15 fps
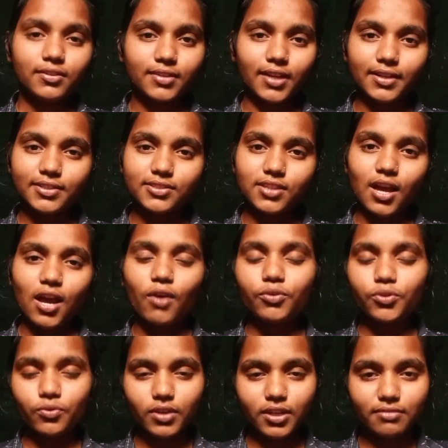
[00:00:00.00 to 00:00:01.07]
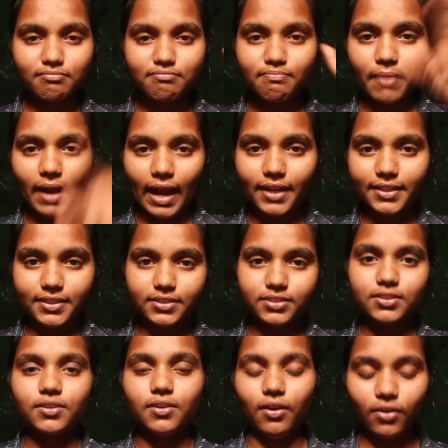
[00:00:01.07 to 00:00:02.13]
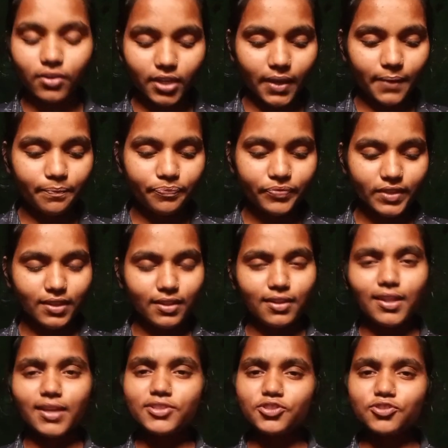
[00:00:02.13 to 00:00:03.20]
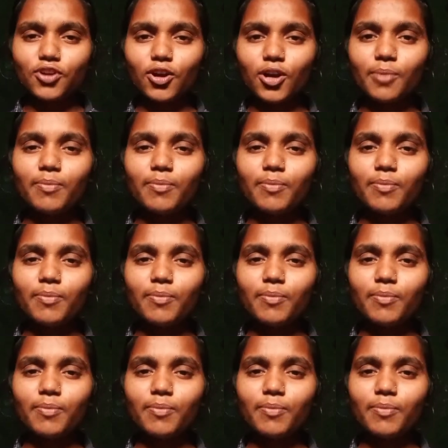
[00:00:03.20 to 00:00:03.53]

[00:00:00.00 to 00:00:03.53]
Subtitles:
That is how you can practice. Okay, let's talk